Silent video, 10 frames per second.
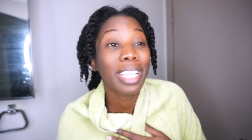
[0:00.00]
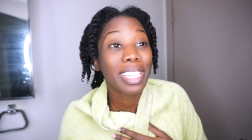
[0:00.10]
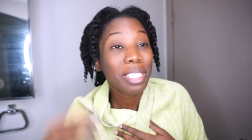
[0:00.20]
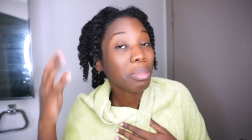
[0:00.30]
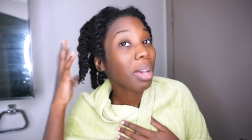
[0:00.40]

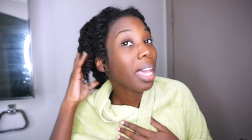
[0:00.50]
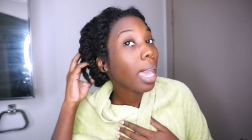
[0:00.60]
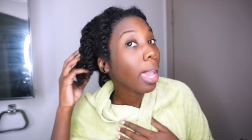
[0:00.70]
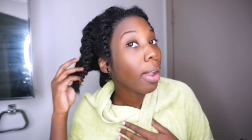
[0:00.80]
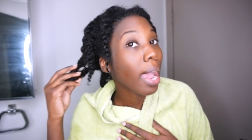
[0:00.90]
cleanse my
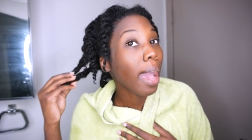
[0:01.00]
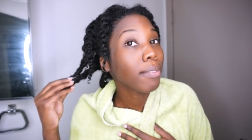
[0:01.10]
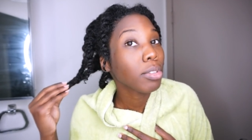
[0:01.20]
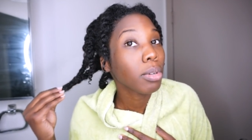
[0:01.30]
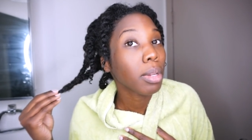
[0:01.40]
hair
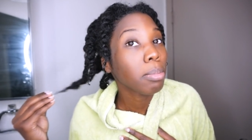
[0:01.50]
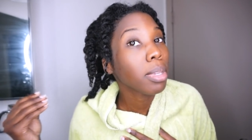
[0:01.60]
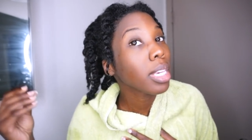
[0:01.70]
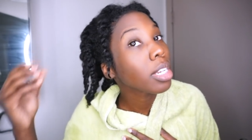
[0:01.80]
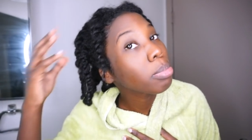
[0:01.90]
after it
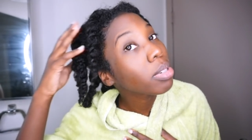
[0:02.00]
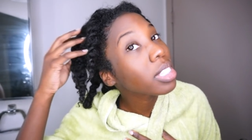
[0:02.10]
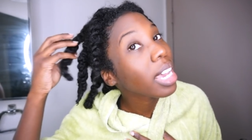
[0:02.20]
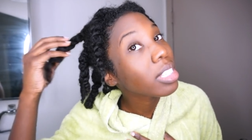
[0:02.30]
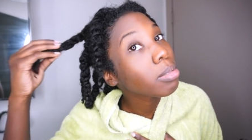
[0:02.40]
being in a
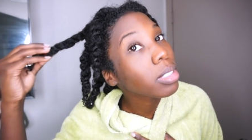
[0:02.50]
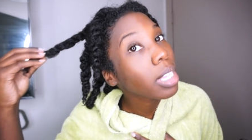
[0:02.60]
protective